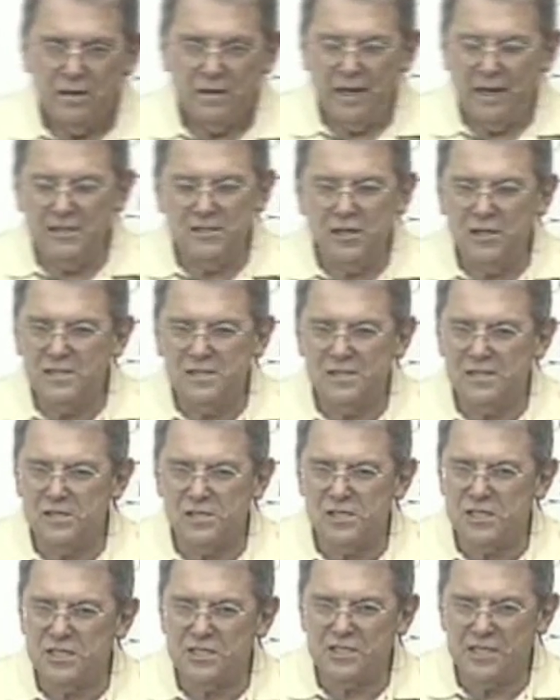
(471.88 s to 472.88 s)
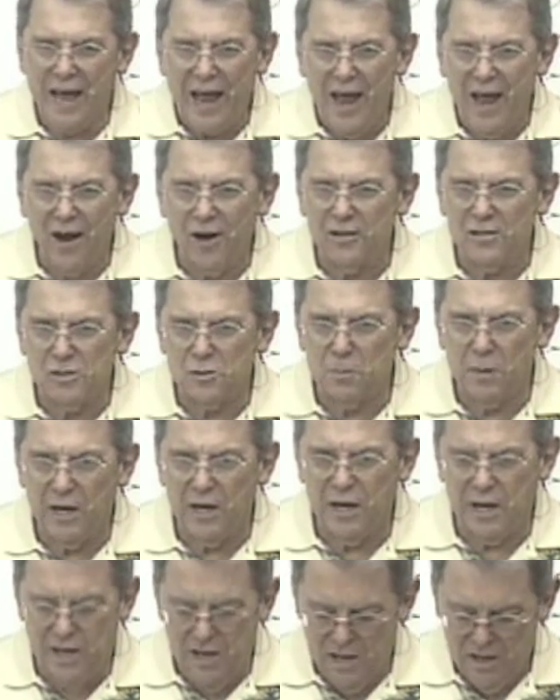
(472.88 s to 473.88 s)
It just astounds
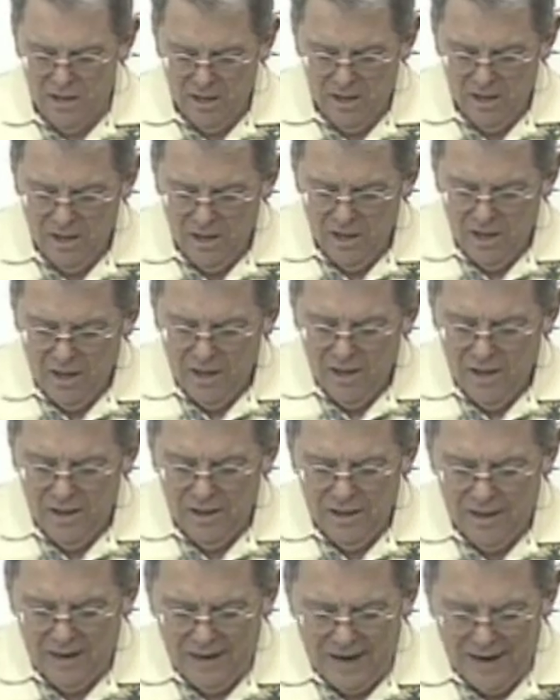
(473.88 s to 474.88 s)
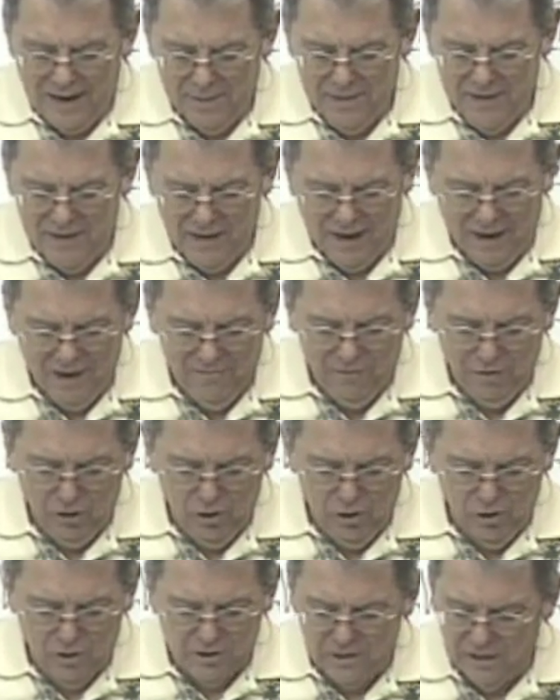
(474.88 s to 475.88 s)
me. I've
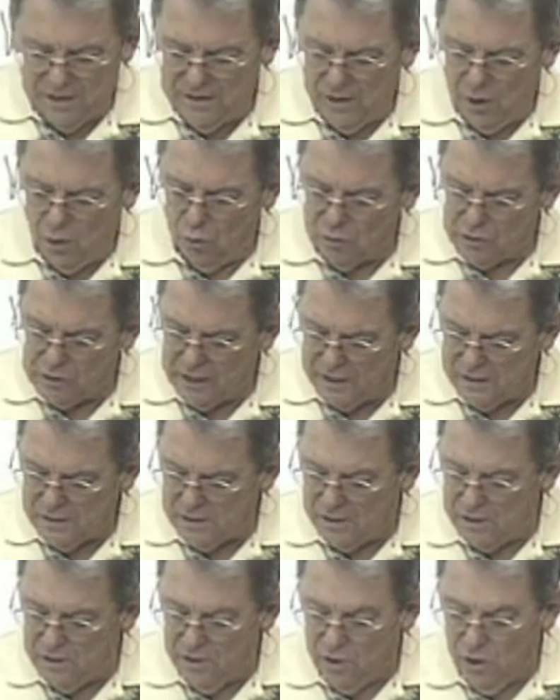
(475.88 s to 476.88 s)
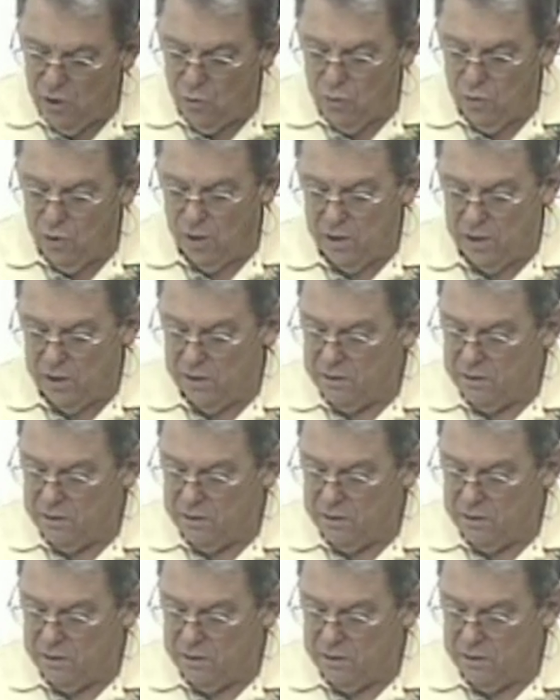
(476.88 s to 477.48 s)
looked in the Old Testament, and you know what?